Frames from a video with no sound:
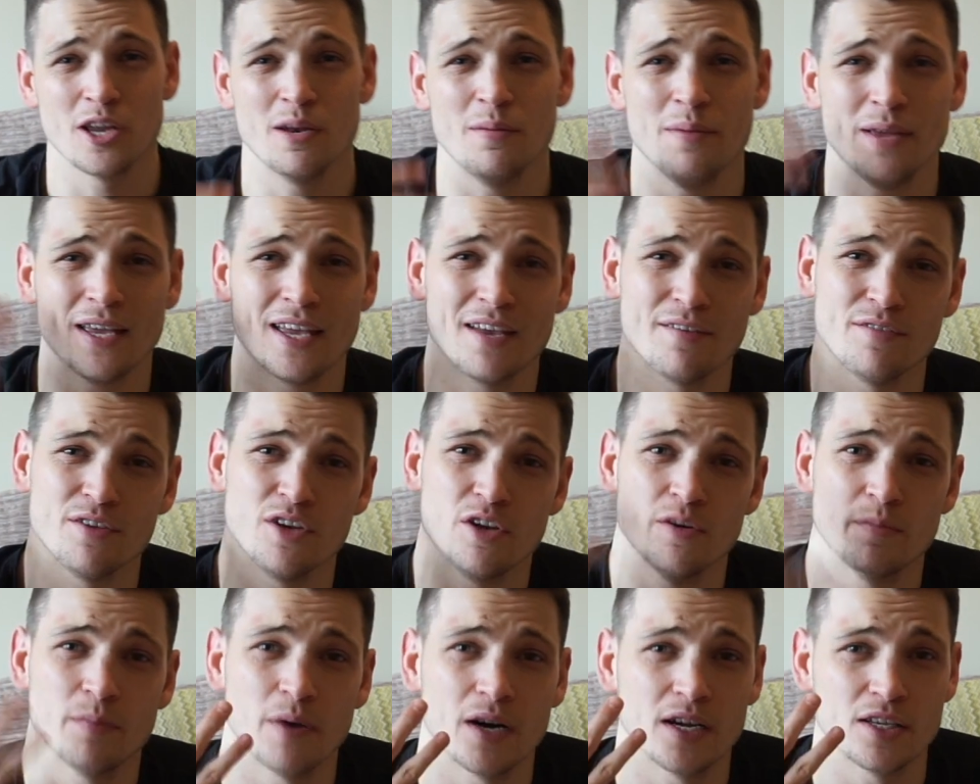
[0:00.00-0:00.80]
going to be giving
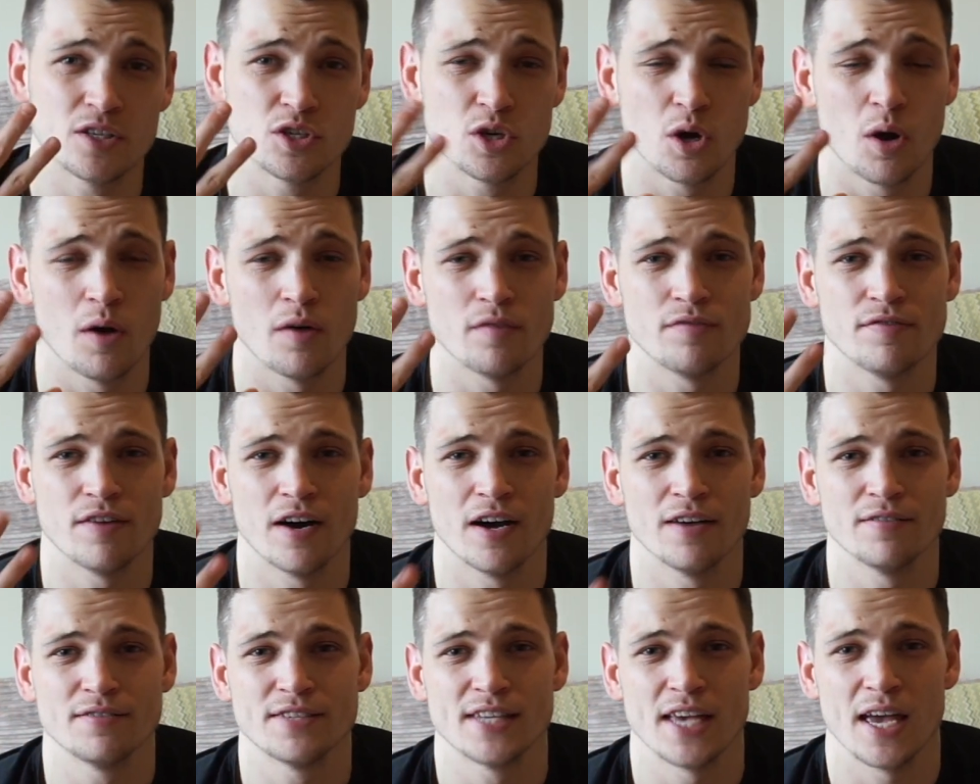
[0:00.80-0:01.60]
you my top
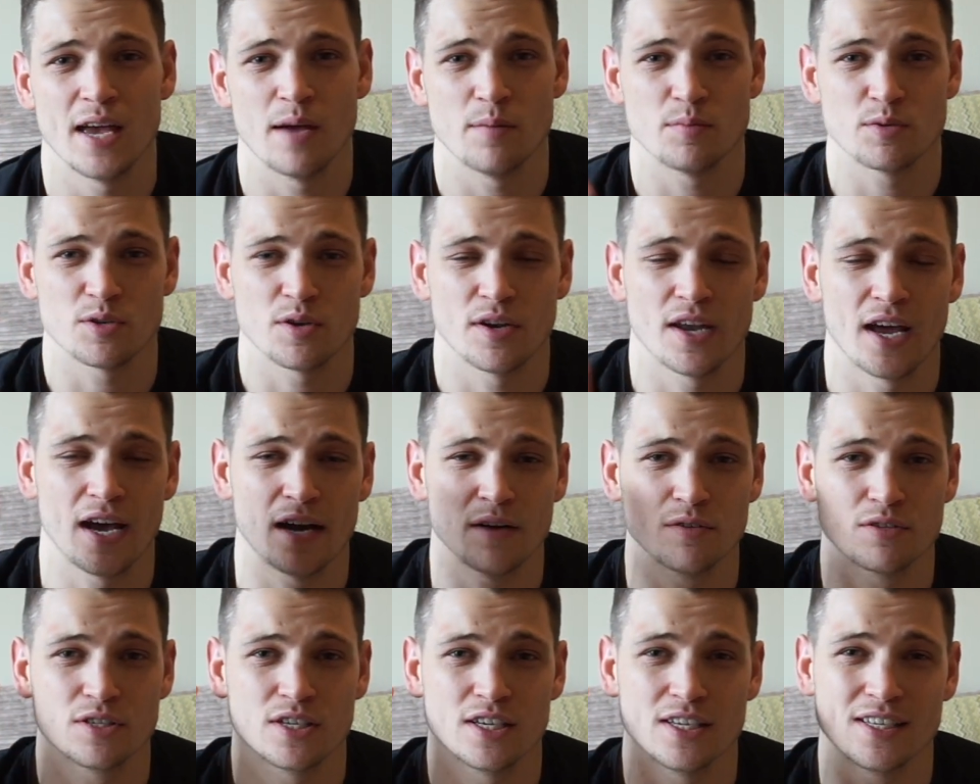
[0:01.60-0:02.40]
5 tips on
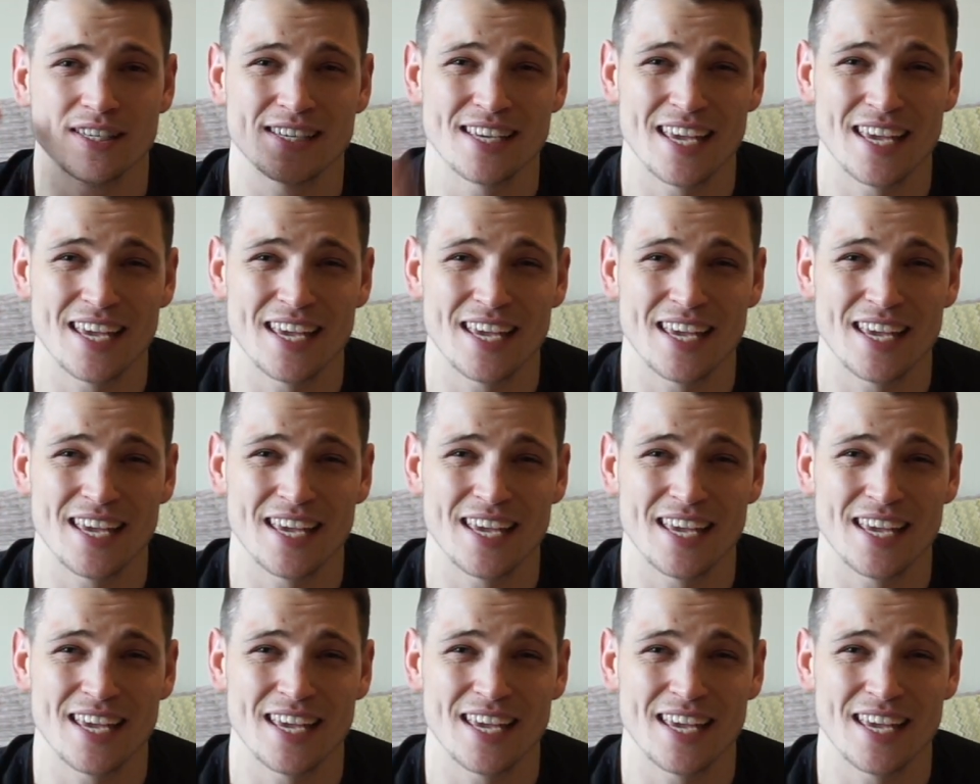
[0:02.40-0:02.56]
how to